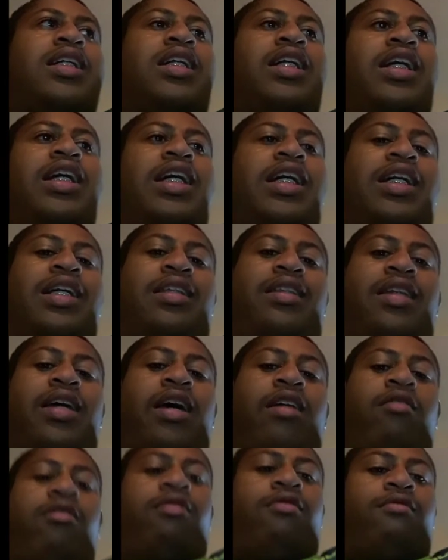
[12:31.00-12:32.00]
Then he
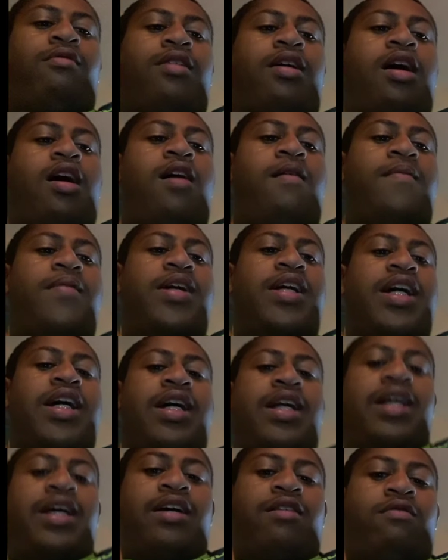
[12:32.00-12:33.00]
saved the world, but
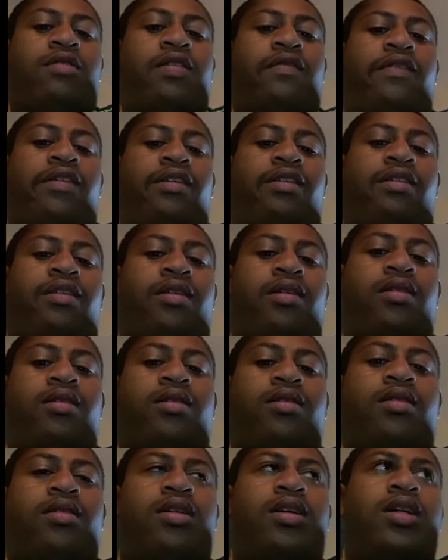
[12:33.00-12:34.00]
then one of his
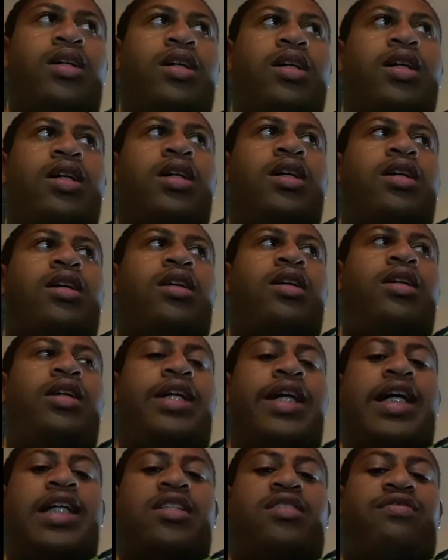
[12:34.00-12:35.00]

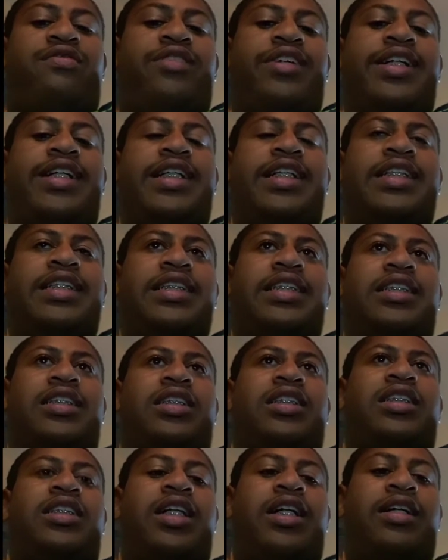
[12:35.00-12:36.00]
dad's
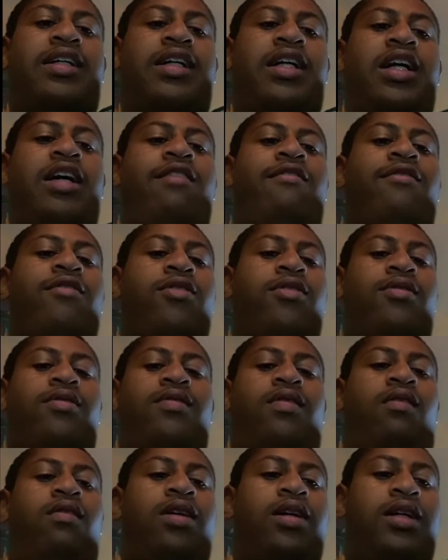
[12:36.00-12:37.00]
friends turned evil.
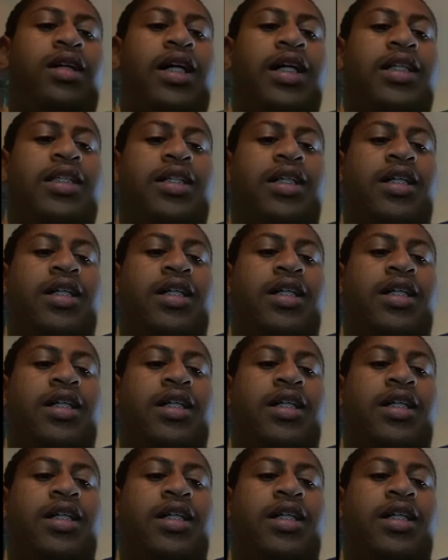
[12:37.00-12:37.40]
Well,